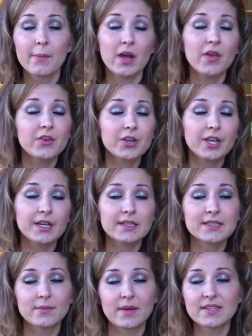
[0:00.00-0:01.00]
my other
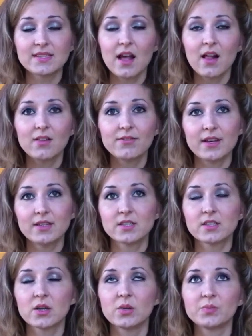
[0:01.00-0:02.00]
kids and myself. And
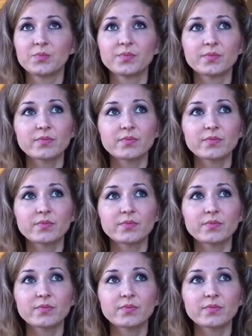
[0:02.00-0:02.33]
so